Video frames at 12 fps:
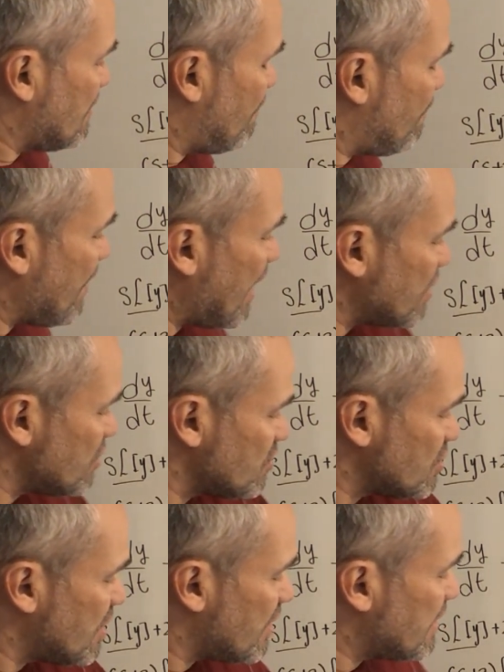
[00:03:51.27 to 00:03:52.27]

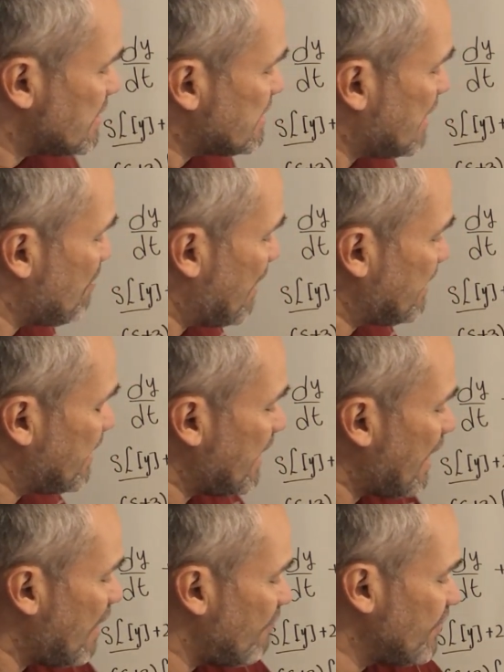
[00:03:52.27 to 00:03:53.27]
fractions are the same and they
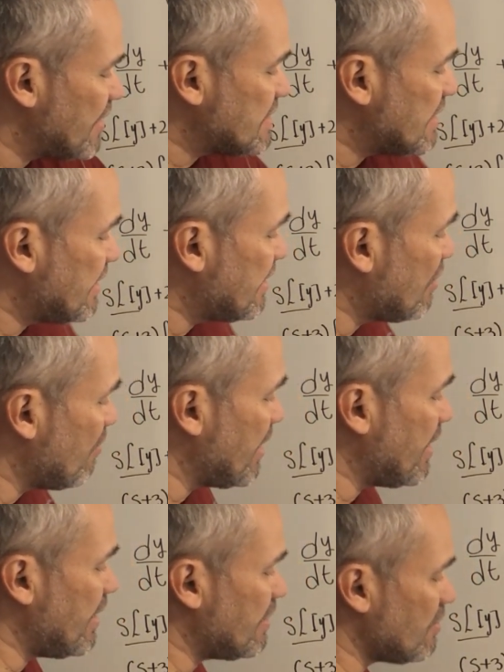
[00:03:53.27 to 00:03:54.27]
have the same
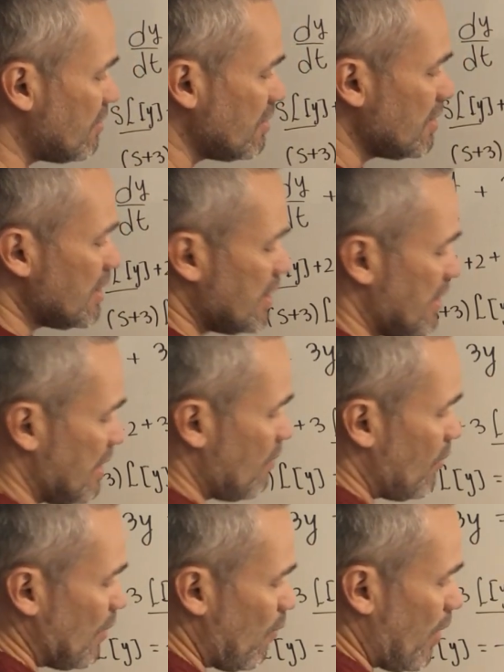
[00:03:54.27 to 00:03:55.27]
denominator, then
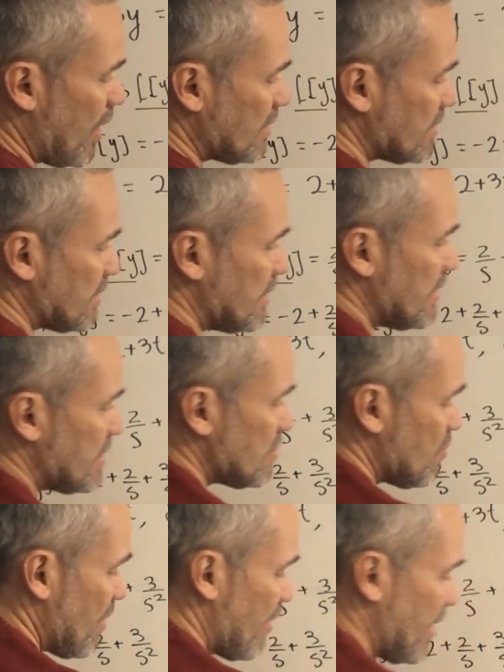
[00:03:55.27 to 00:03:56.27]
we want this
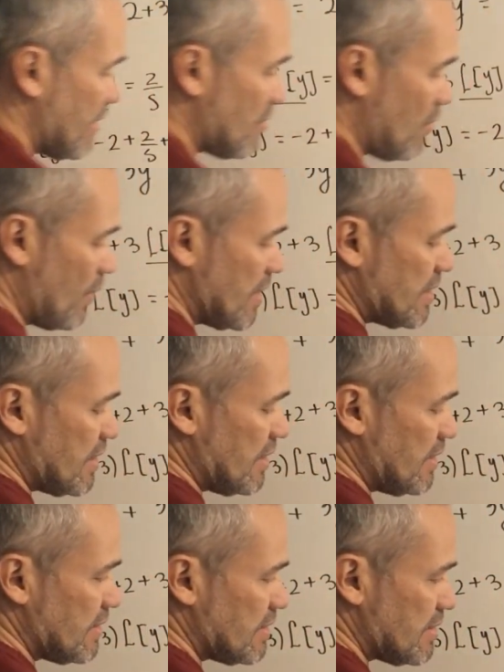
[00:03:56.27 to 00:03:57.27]
numerator, which
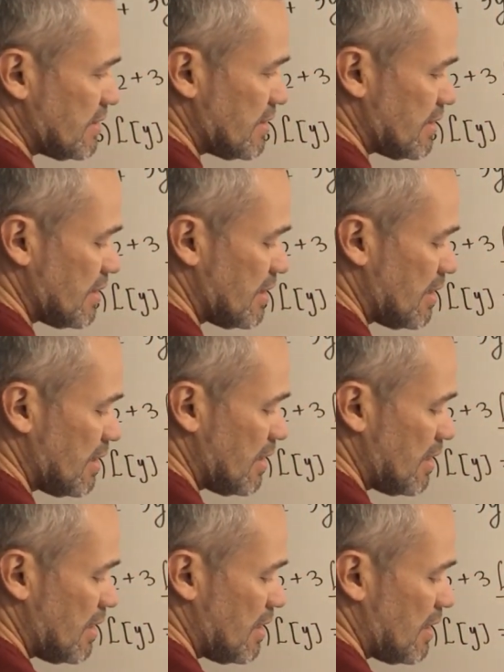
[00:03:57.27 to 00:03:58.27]
is
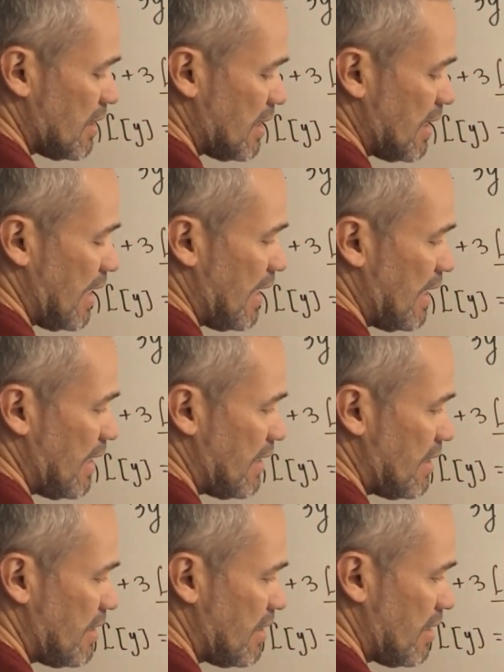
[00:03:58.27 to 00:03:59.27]
a